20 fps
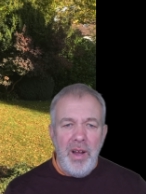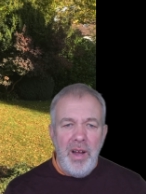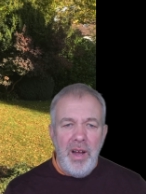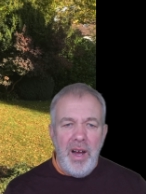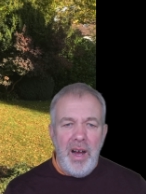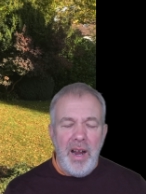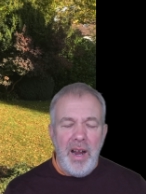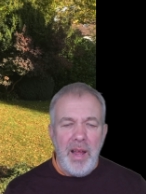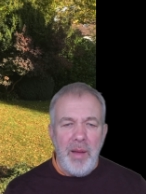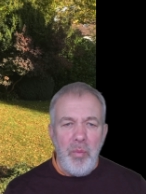
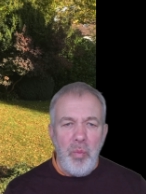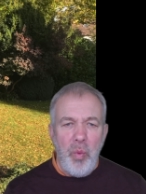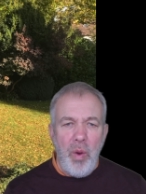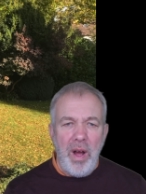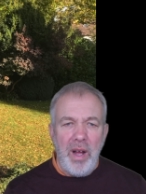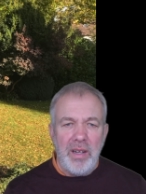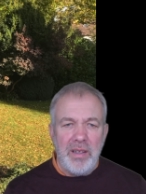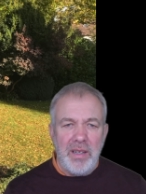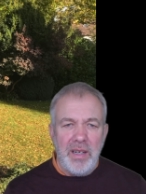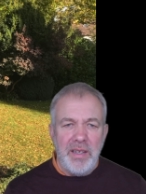and I'm
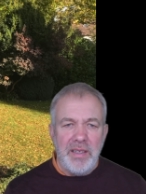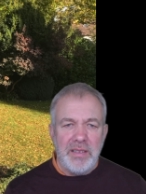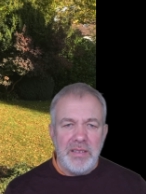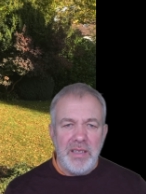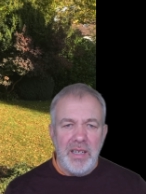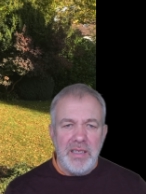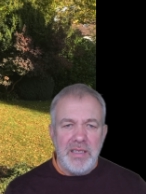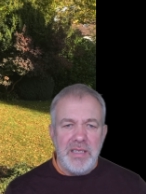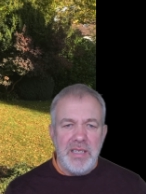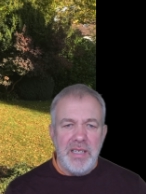wildly
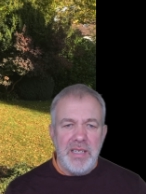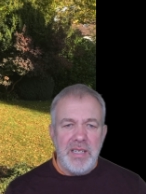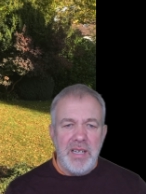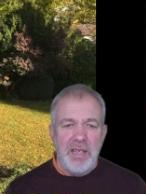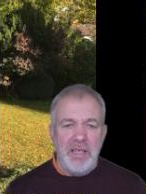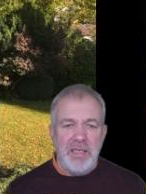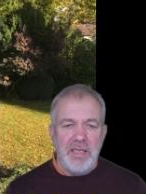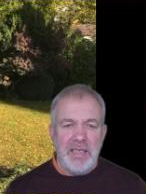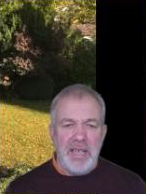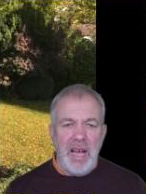excited
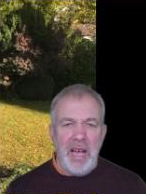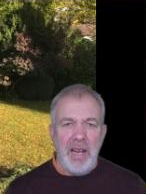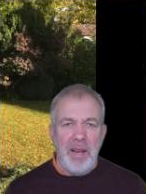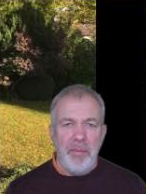to get it